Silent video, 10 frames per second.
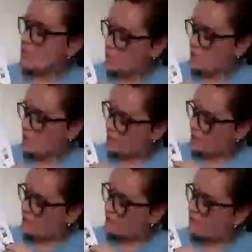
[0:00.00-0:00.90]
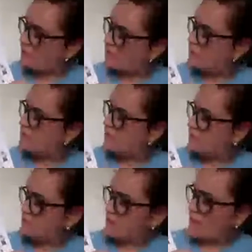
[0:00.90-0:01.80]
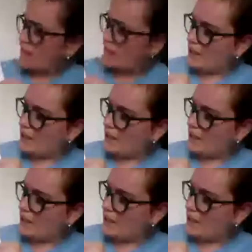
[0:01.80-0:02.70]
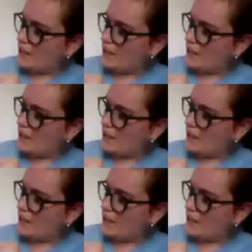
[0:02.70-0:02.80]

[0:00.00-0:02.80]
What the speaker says: you think? I see